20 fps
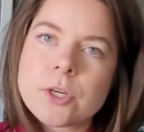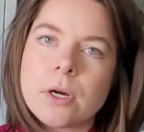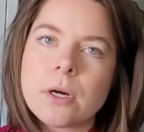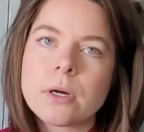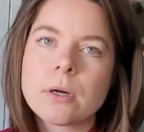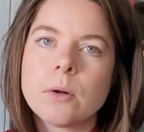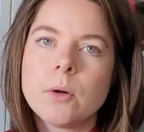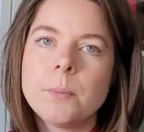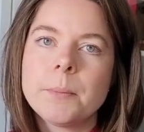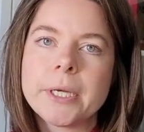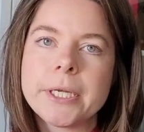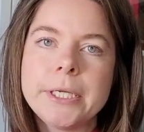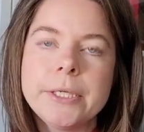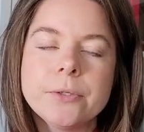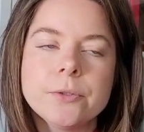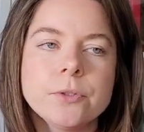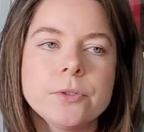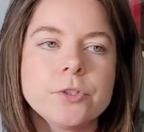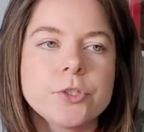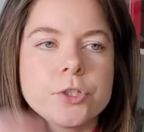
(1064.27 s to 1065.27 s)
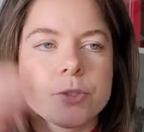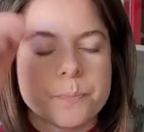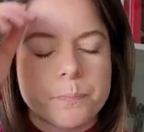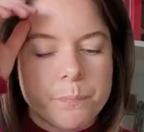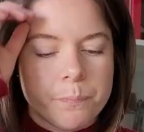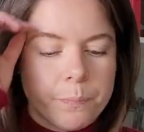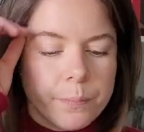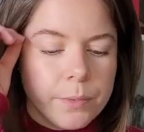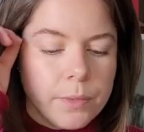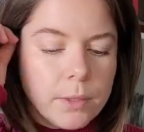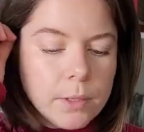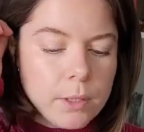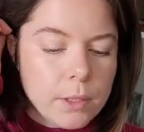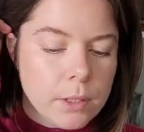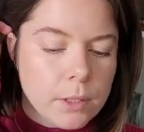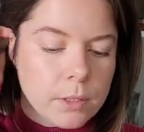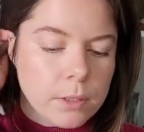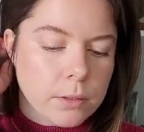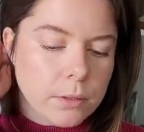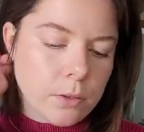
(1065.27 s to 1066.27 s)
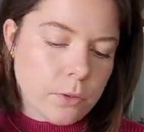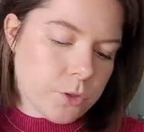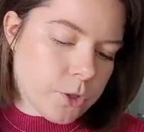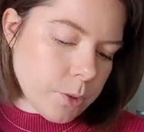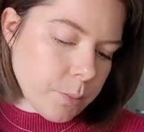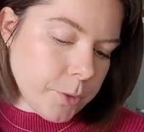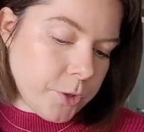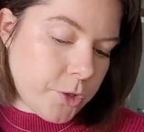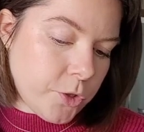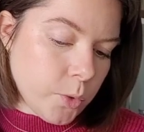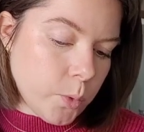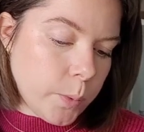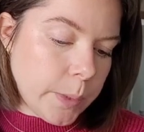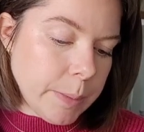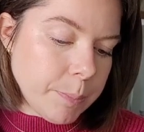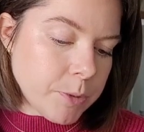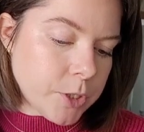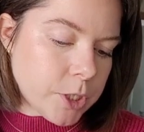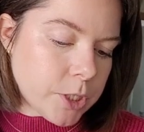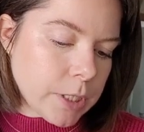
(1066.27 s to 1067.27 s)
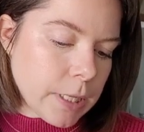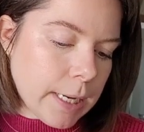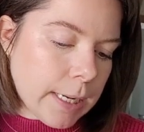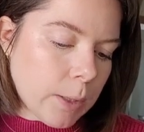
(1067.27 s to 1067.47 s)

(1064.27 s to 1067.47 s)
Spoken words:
are all my needles. Those are my 2 whips.